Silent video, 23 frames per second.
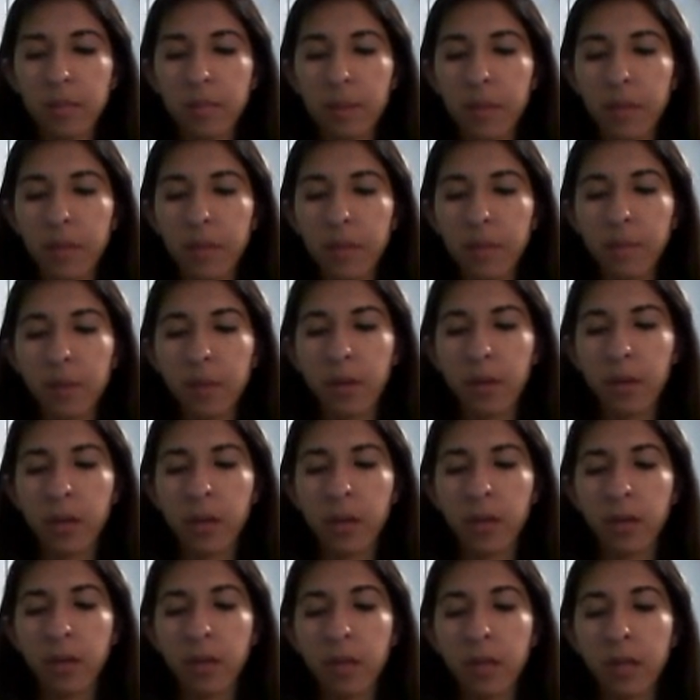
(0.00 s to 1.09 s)
makeup right
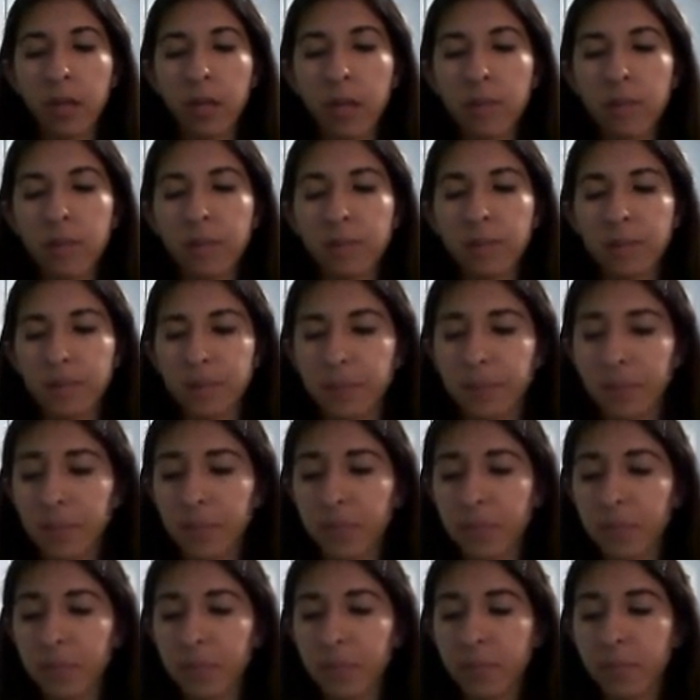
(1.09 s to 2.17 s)
on here.
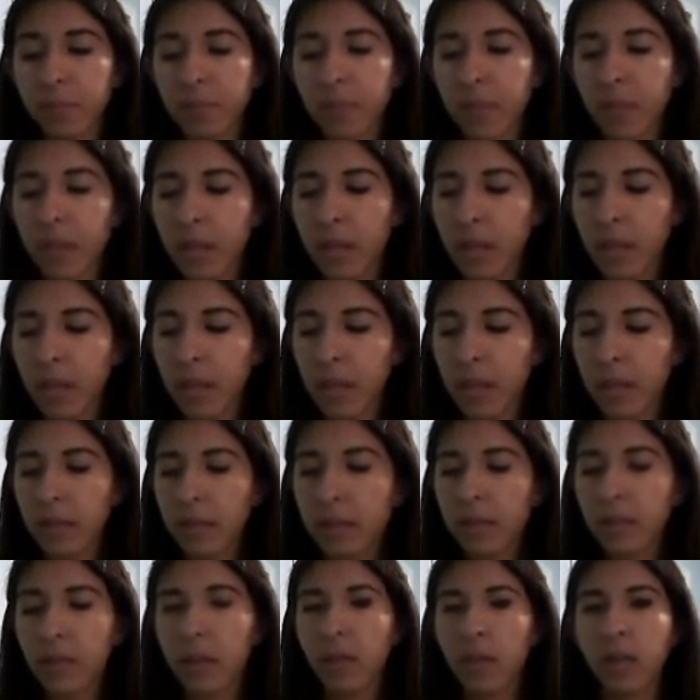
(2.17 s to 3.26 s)

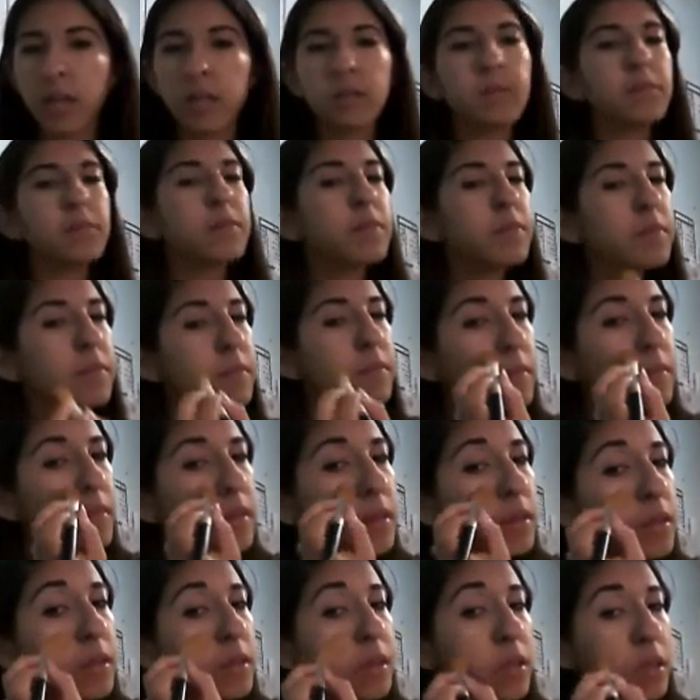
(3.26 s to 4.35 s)
And
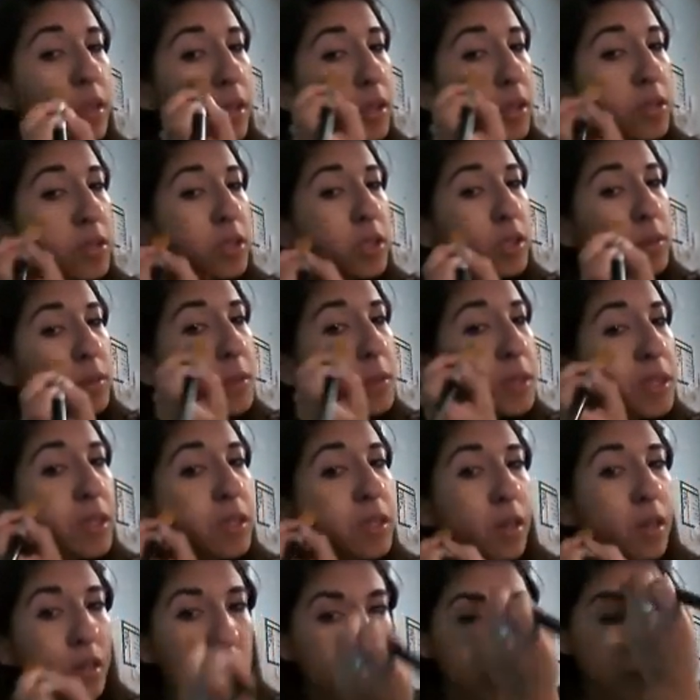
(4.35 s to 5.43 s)
you could also just put
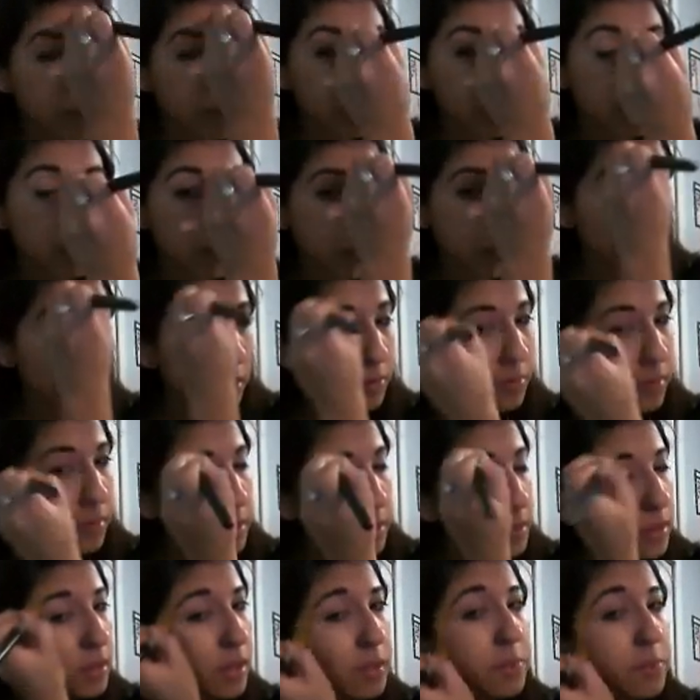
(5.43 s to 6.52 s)
it directly on your
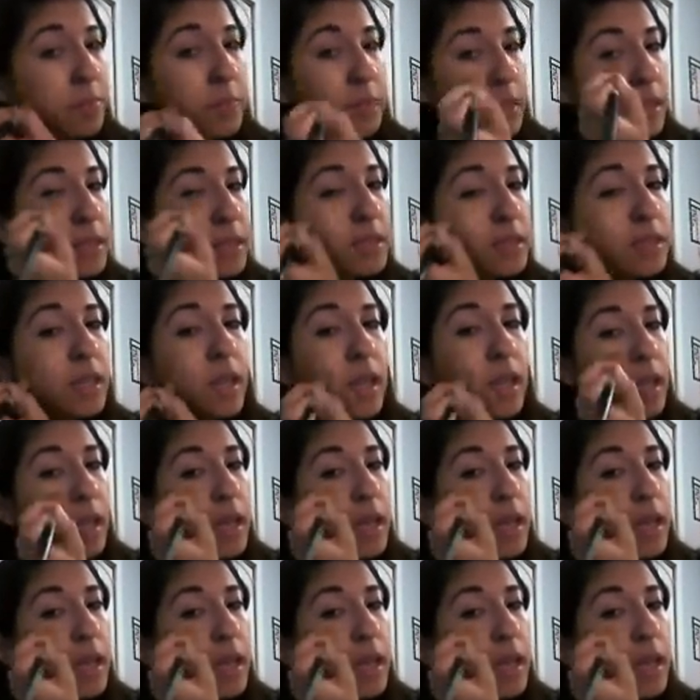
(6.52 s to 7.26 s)
face and then blend.